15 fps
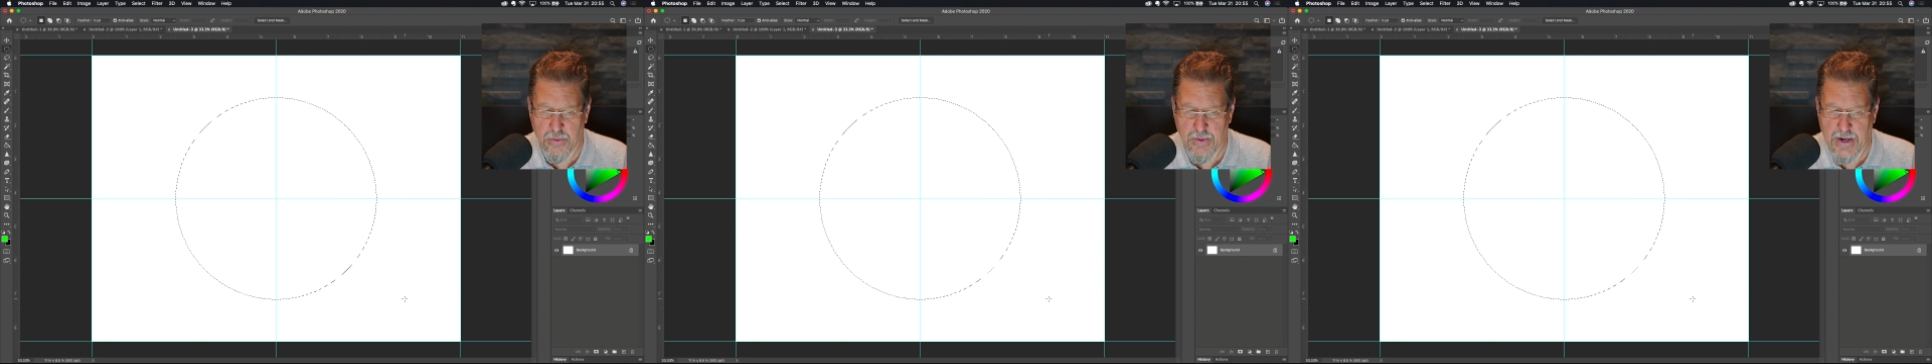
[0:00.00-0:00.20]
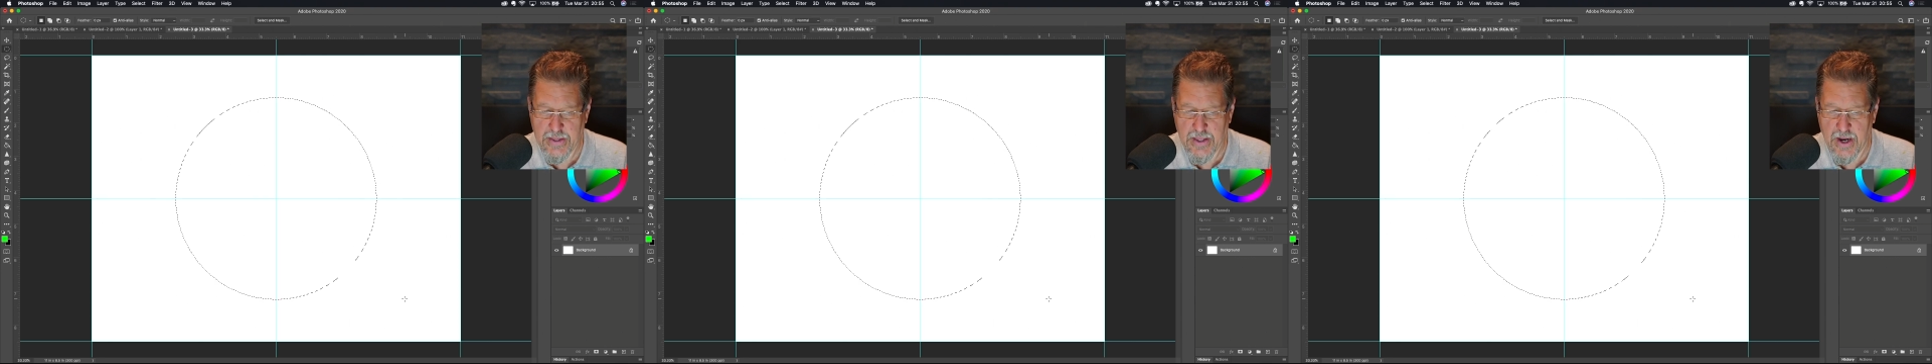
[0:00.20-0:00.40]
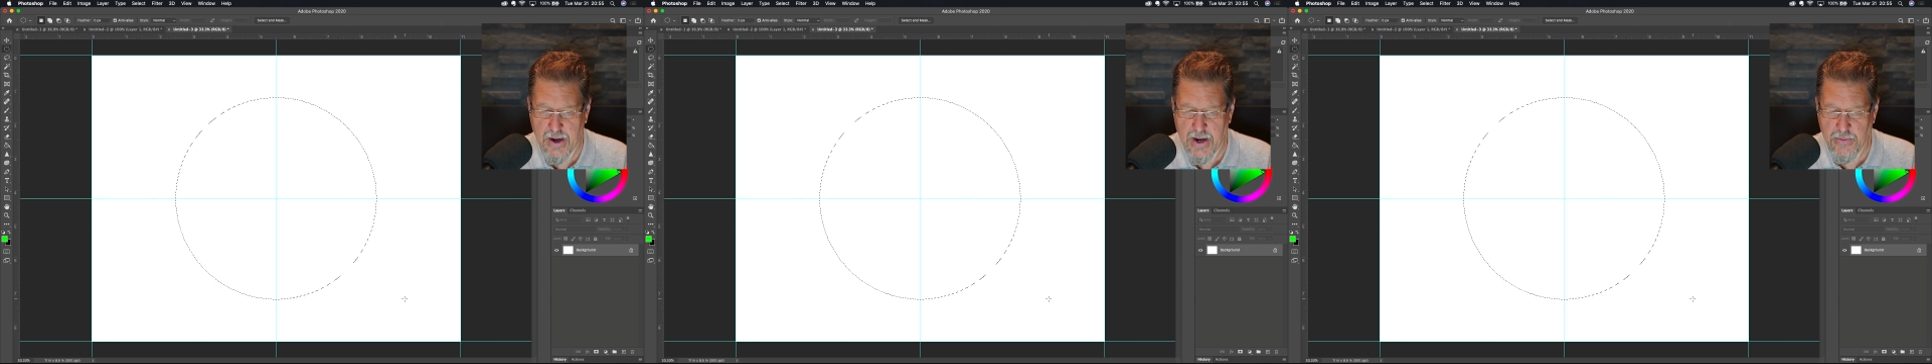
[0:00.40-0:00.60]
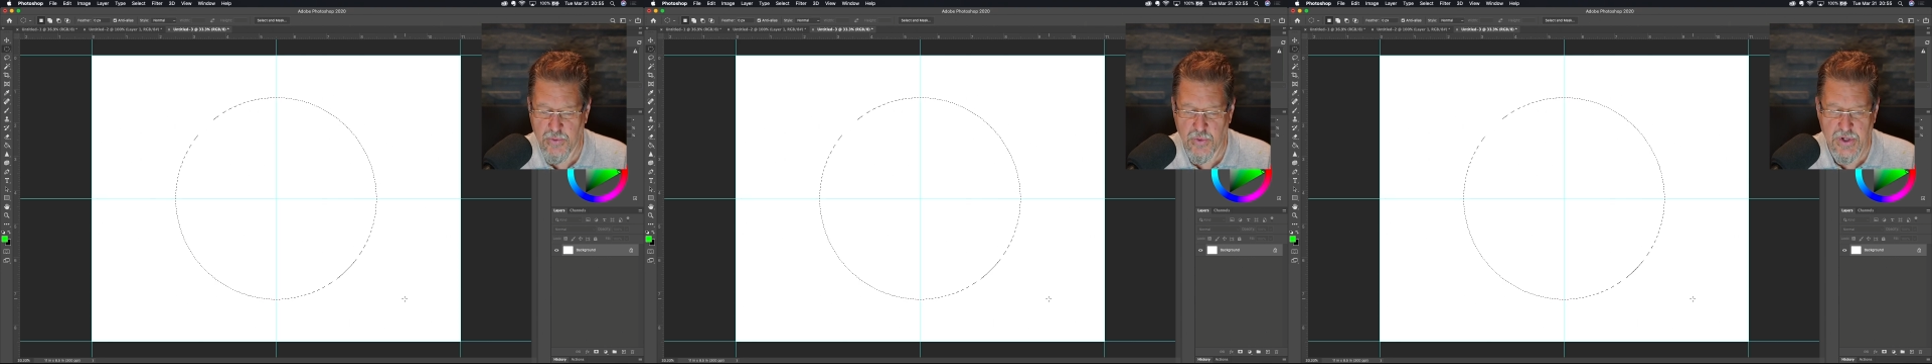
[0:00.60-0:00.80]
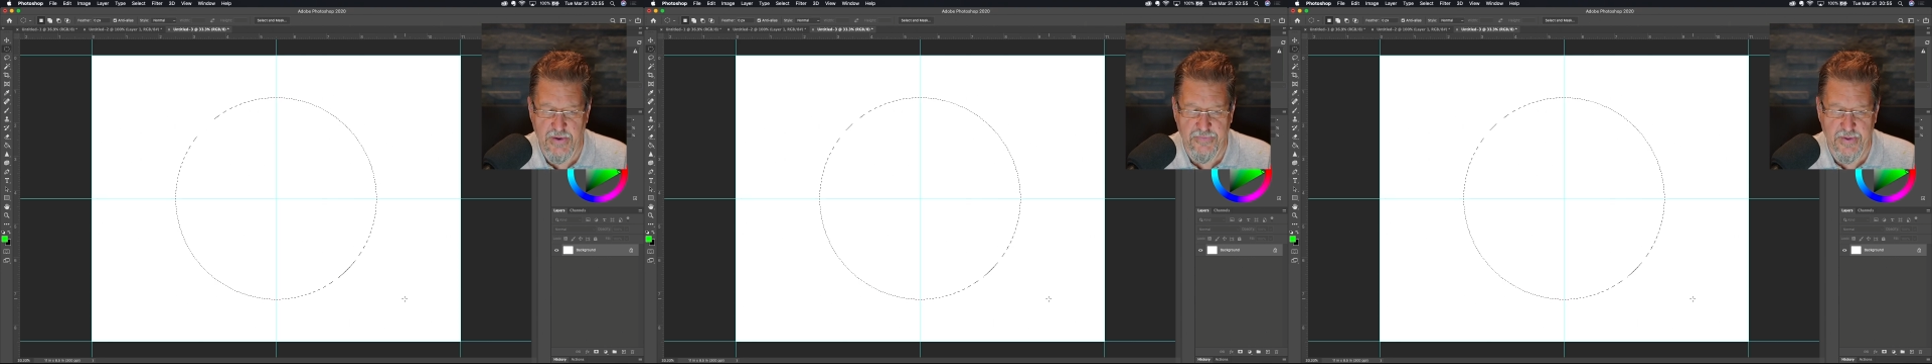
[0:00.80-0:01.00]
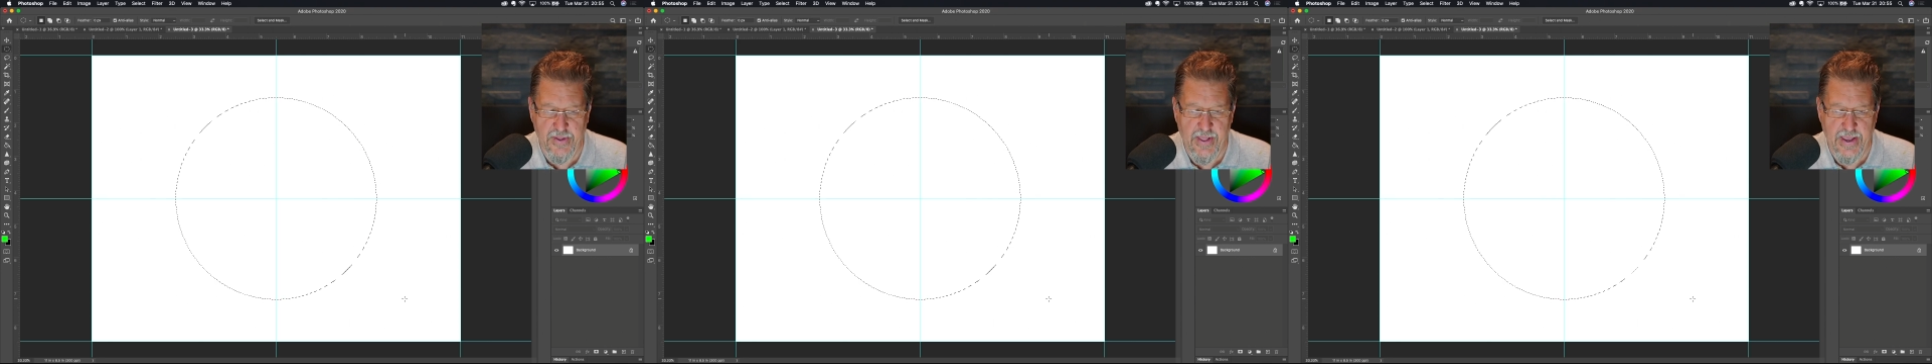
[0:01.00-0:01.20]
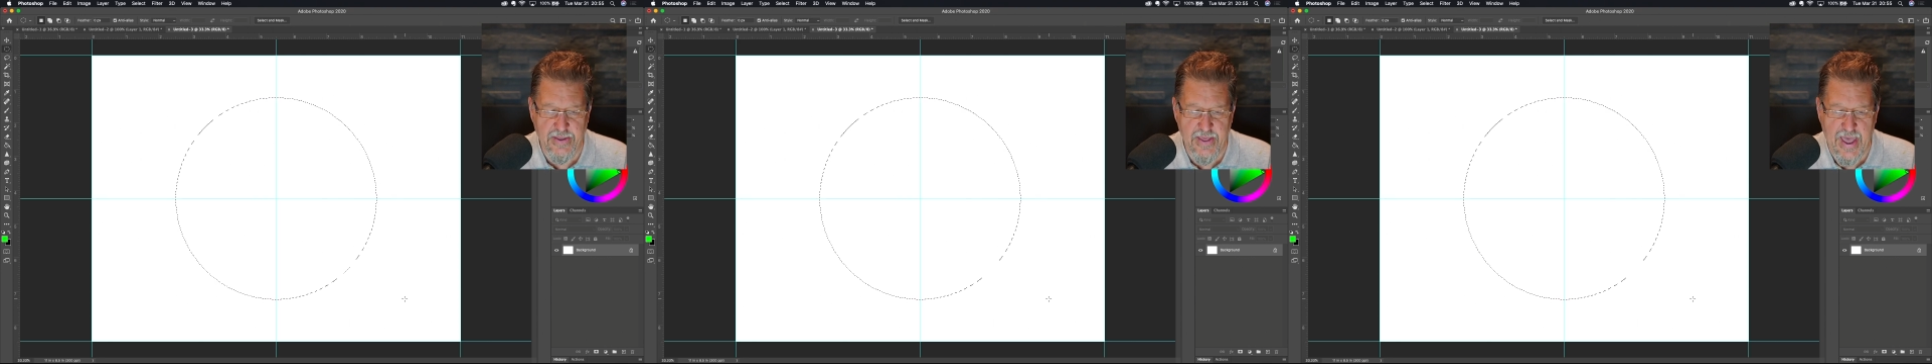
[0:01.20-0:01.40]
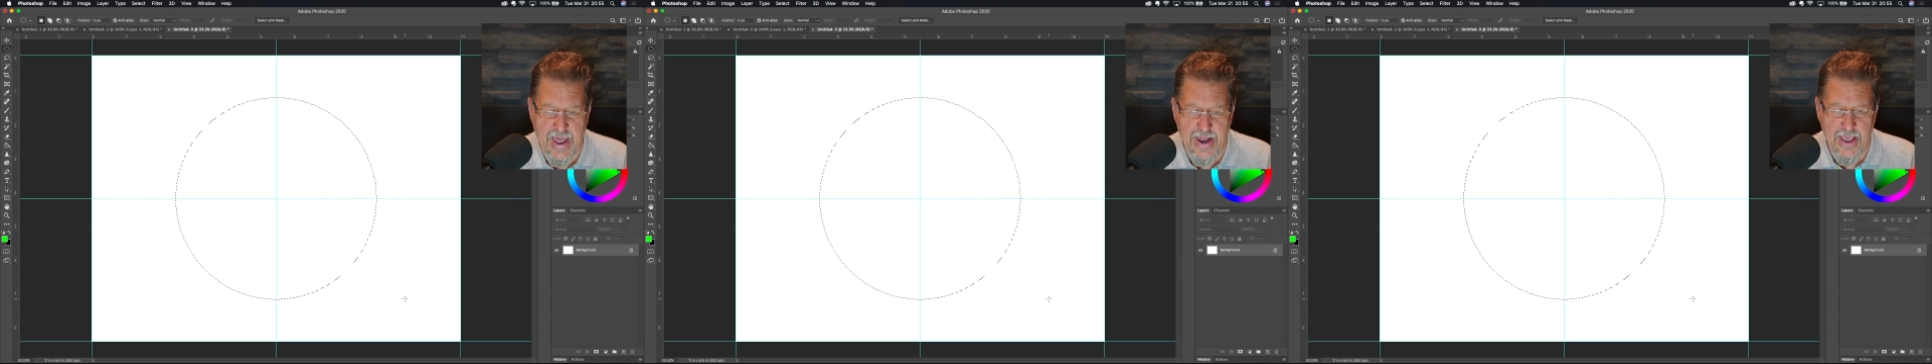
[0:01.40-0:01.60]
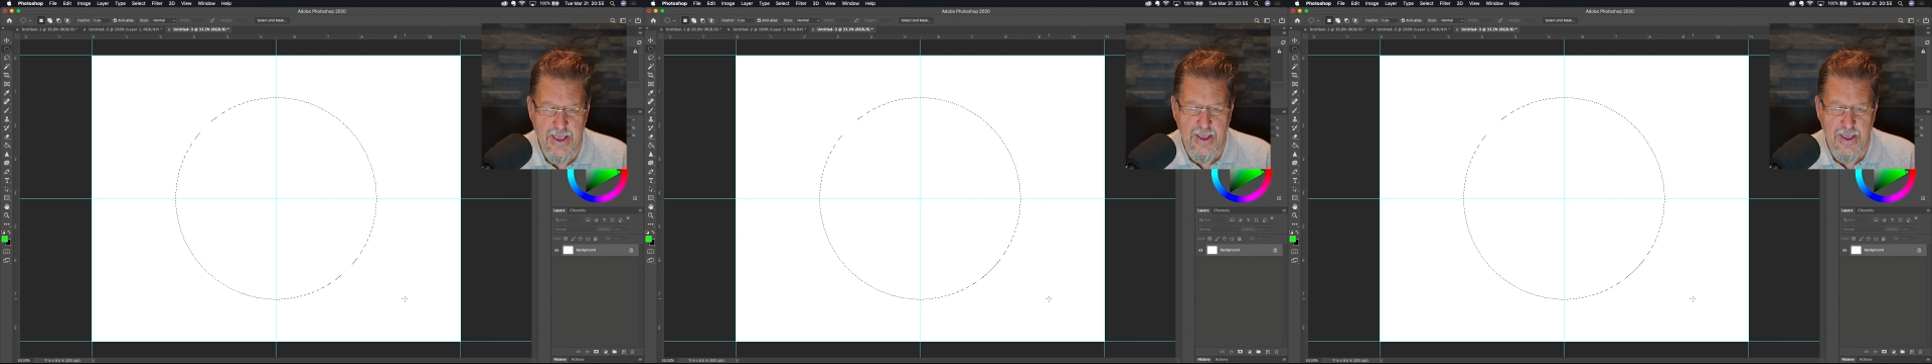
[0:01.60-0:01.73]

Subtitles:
right there. I definitely like that.